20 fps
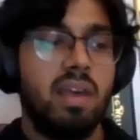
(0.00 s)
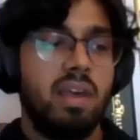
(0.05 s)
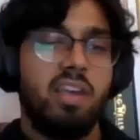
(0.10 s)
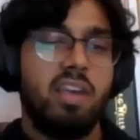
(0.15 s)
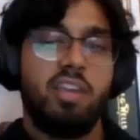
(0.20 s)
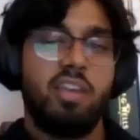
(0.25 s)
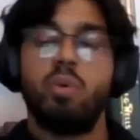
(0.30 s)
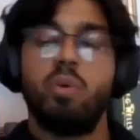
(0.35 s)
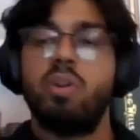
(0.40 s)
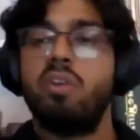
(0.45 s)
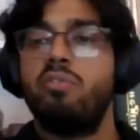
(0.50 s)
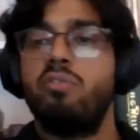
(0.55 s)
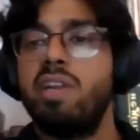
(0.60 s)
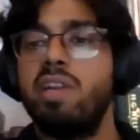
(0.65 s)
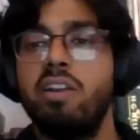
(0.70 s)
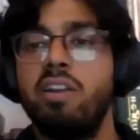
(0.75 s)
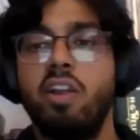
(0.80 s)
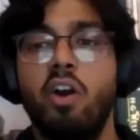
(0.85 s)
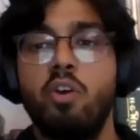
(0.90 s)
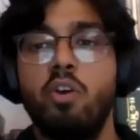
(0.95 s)
You want a
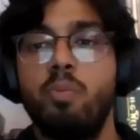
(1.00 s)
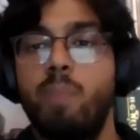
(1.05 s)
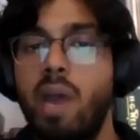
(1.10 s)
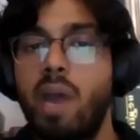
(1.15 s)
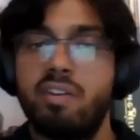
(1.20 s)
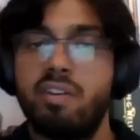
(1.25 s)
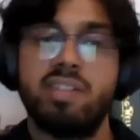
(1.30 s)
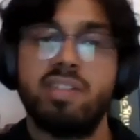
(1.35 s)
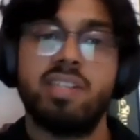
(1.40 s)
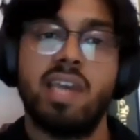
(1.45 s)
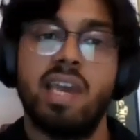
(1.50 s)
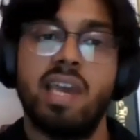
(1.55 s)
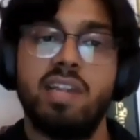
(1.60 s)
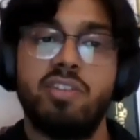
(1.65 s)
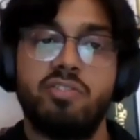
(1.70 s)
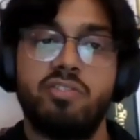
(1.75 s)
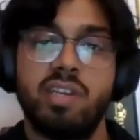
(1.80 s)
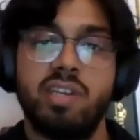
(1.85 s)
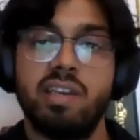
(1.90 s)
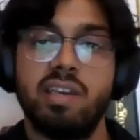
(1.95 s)
really low barrier to
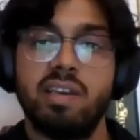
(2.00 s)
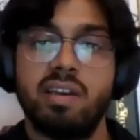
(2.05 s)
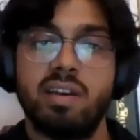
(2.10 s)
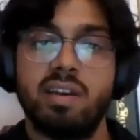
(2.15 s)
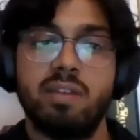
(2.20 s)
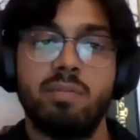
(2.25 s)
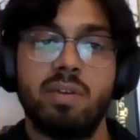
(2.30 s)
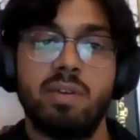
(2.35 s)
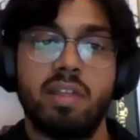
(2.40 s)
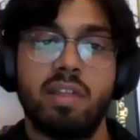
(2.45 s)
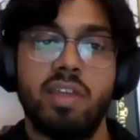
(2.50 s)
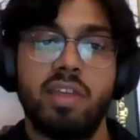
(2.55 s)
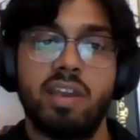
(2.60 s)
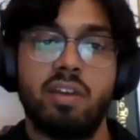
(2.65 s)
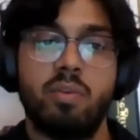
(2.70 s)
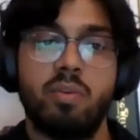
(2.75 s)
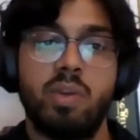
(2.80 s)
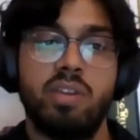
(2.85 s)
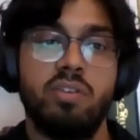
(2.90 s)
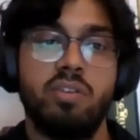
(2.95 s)
entry, I
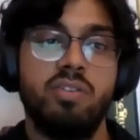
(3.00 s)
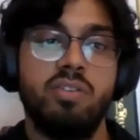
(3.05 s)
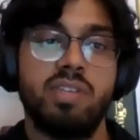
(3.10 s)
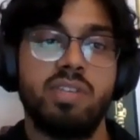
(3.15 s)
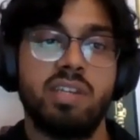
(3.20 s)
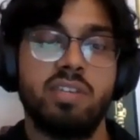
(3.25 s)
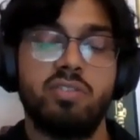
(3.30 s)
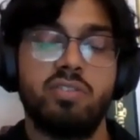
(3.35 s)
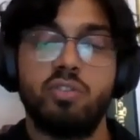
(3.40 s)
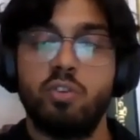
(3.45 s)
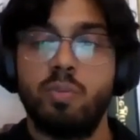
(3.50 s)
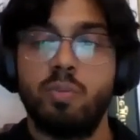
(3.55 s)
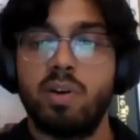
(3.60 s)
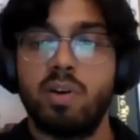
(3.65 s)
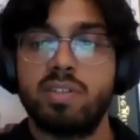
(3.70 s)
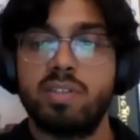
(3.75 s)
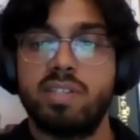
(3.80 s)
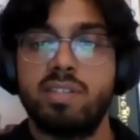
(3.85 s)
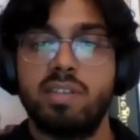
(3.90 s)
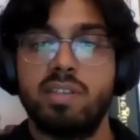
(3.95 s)
think, when you're using a
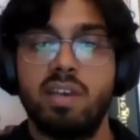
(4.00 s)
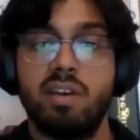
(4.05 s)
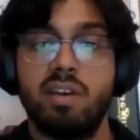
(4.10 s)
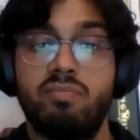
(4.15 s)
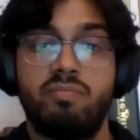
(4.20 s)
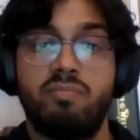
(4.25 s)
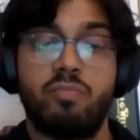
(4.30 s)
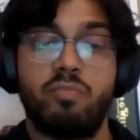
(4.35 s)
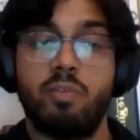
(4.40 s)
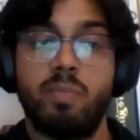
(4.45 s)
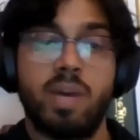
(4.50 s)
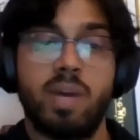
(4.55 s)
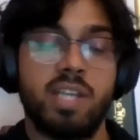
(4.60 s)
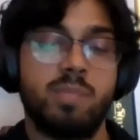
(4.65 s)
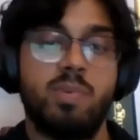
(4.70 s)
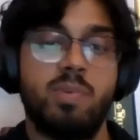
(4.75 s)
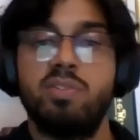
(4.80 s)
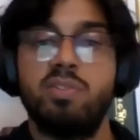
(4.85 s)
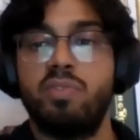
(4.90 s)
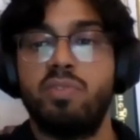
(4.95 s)
toolbox, from my
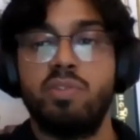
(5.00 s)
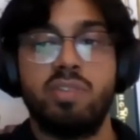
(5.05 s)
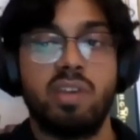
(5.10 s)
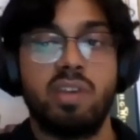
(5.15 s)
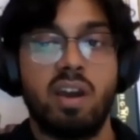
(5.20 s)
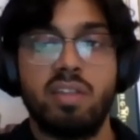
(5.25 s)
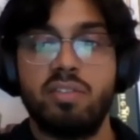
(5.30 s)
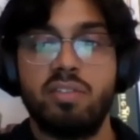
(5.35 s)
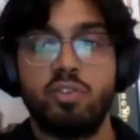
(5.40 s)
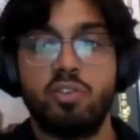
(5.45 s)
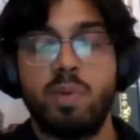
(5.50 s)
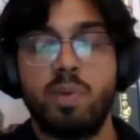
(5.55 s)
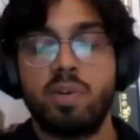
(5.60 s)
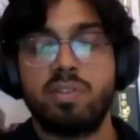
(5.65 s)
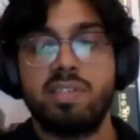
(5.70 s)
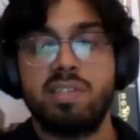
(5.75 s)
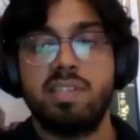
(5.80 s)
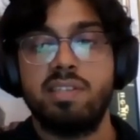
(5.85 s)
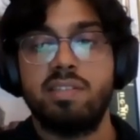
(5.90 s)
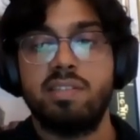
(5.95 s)
experience of using other
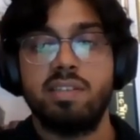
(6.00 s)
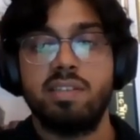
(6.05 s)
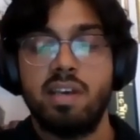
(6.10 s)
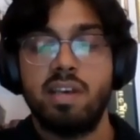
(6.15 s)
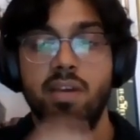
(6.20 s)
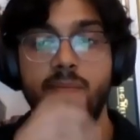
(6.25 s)
toolboxes.